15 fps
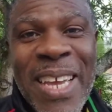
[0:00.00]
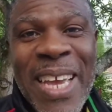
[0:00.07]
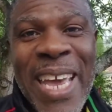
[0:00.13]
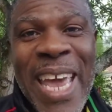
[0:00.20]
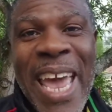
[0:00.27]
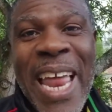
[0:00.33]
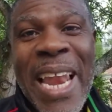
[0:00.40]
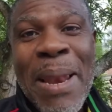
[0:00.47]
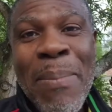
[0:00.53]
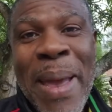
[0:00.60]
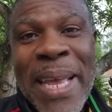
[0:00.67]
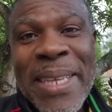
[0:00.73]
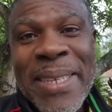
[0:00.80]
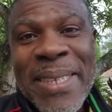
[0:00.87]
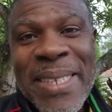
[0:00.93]

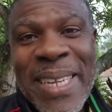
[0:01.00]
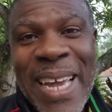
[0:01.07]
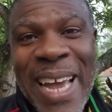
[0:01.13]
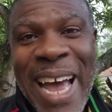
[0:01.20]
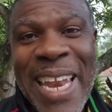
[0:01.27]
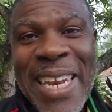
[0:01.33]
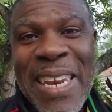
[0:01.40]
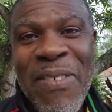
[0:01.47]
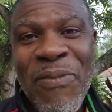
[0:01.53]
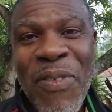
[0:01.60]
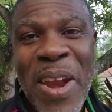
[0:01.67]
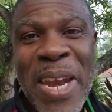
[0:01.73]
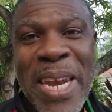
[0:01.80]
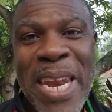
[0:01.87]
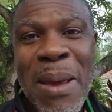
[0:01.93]
ailments had
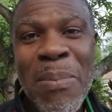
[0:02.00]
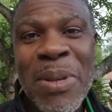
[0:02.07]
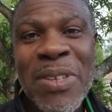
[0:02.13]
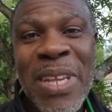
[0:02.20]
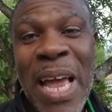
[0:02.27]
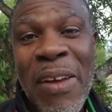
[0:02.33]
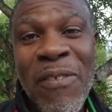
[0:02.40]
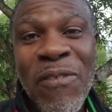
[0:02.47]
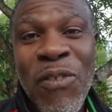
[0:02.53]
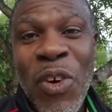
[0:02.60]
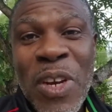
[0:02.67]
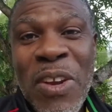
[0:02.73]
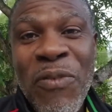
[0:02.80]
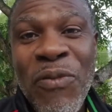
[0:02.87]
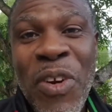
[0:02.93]
different names for
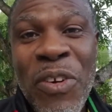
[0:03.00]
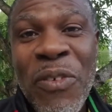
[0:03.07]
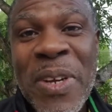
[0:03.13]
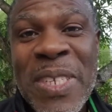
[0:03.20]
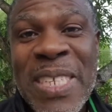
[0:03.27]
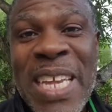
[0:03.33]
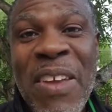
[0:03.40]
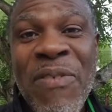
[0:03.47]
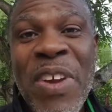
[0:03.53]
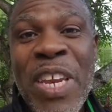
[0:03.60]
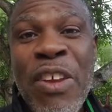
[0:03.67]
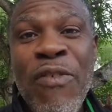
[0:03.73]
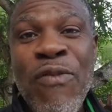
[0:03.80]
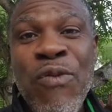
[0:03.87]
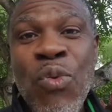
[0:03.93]
different reasons. I think
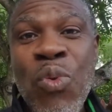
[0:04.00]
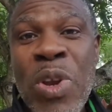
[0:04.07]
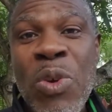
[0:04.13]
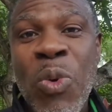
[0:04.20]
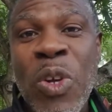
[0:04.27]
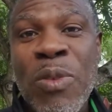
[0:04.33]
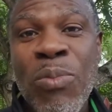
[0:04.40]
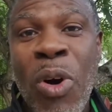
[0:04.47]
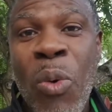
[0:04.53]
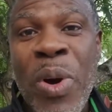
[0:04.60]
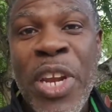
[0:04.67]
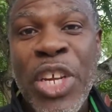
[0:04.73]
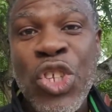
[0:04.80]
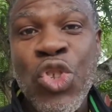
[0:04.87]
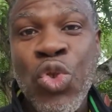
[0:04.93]
the fully was more
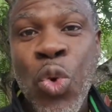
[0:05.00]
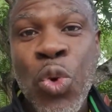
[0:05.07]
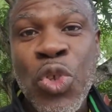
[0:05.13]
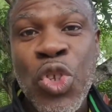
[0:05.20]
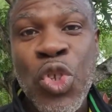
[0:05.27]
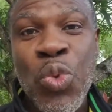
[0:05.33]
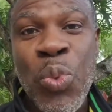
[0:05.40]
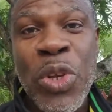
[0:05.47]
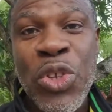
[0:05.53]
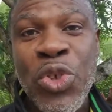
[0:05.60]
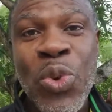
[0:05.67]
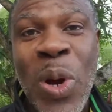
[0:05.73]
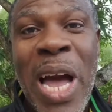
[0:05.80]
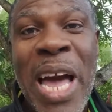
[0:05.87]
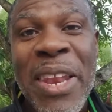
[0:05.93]
when a stone squeeze
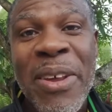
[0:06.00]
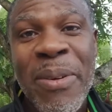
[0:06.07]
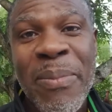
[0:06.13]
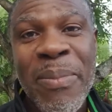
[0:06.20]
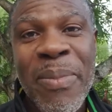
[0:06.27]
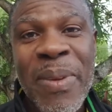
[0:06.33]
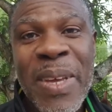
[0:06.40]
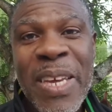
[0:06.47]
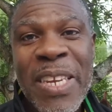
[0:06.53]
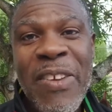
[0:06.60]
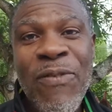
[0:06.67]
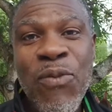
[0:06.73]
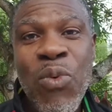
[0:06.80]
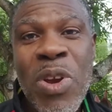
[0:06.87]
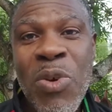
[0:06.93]
you had. The
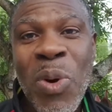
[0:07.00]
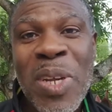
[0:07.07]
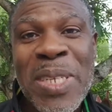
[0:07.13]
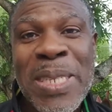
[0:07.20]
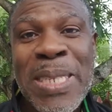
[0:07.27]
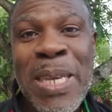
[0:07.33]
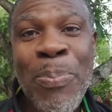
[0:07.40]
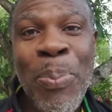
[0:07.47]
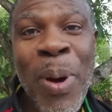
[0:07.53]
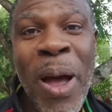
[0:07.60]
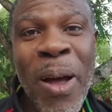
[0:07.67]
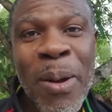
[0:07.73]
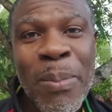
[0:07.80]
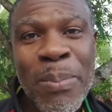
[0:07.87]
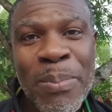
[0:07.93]
fully was
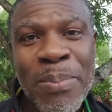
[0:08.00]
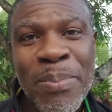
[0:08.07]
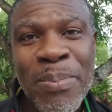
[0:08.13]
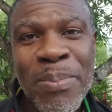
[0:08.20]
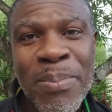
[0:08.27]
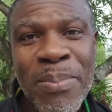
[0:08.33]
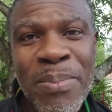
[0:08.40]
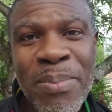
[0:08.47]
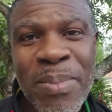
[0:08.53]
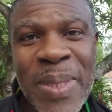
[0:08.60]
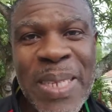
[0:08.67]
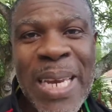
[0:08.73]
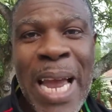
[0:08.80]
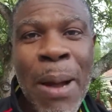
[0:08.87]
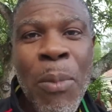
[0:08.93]
deeper.
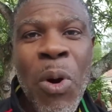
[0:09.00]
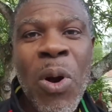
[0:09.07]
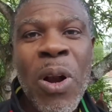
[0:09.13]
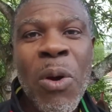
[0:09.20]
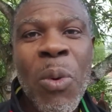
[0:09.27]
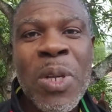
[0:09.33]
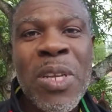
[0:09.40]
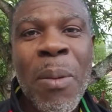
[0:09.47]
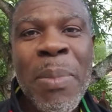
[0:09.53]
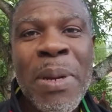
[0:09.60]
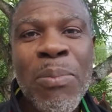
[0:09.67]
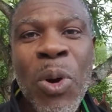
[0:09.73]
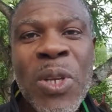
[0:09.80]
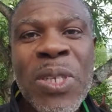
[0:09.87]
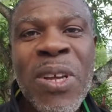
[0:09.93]
The carbuncle was a
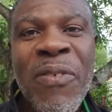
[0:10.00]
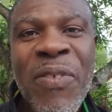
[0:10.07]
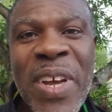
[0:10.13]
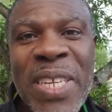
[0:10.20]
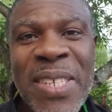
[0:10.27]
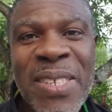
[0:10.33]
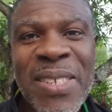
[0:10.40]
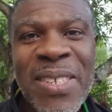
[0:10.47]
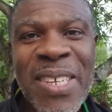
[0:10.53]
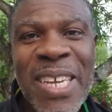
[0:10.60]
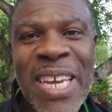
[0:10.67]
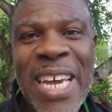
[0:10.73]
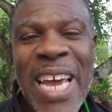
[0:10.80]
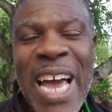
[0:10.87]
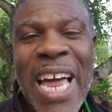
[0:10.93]
bit more surface
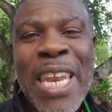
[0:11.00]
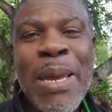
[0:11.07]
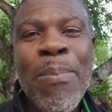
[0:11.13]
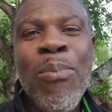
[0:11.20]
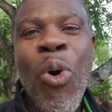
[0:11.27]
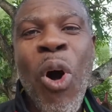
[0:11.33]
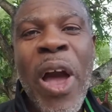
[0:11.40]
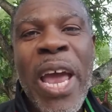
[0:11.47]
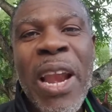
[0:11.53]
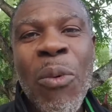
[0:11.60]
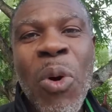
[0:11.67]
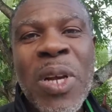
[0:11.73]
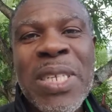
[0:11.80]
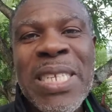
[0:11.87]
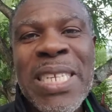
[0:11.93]
and the boil
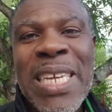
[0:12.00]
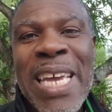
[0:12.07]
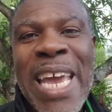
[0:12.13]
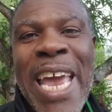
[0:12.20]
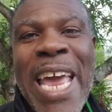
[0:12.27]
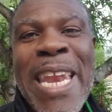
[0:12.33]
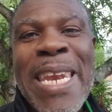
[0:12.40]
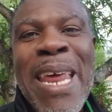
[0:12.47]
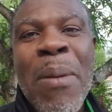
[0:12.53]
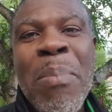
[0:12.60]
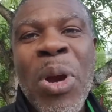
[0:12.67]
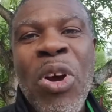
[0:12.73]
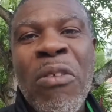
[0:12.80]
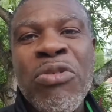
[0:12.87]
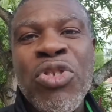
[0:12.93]
was
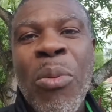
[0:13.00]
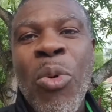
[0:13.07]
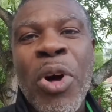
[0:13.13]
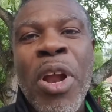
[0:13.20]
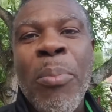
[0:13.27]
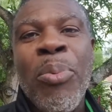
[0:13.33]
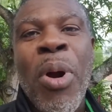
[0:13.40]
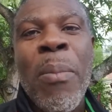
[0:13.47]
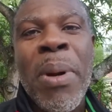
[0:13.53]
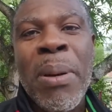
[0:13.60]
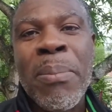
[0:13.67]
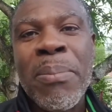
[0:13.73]
endemic of some other problem.